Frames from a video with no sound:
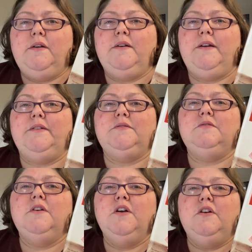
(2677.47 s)
and
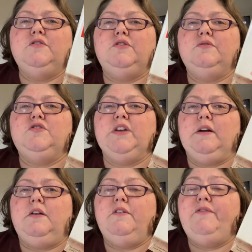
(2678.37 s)
to share
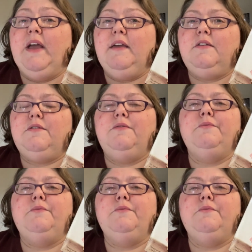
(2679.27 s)
her faith